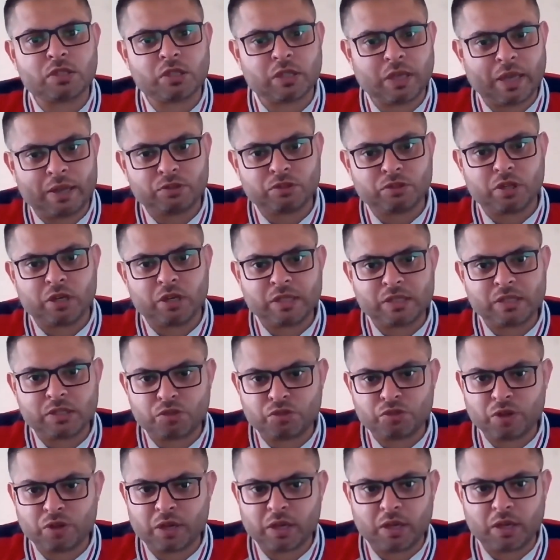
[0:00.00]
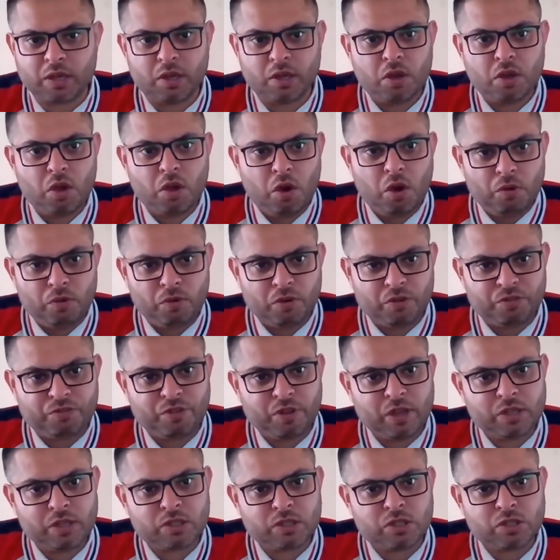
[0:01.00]
Councillor Lisa Trickett
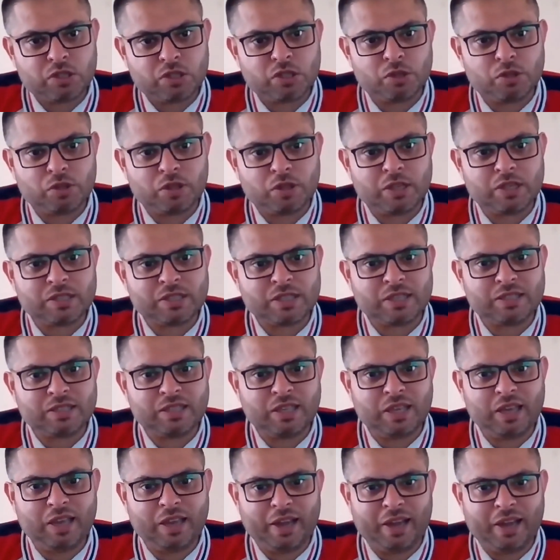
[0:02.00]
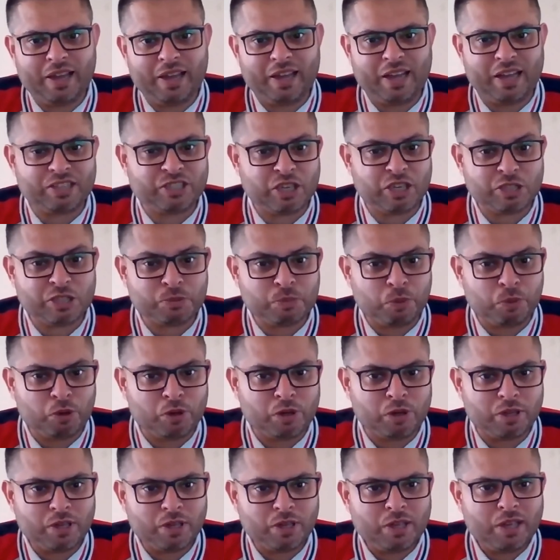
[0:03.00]
refers to this as a chessboard
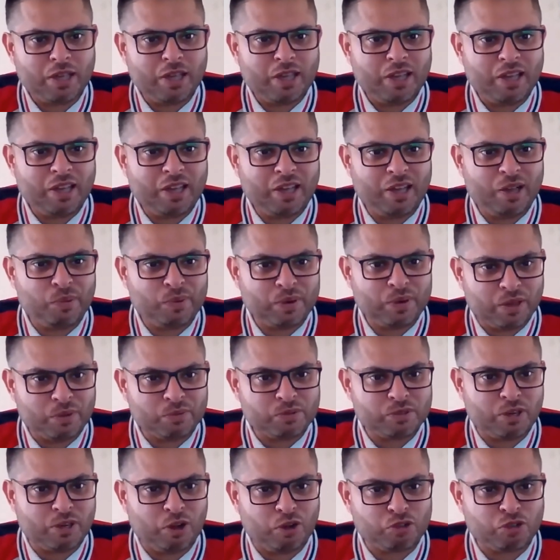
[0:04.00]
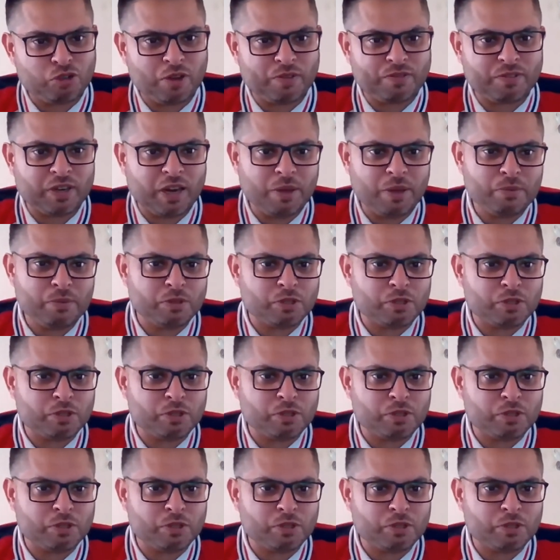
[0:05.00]
when it comes to low traffic neighbourhoods.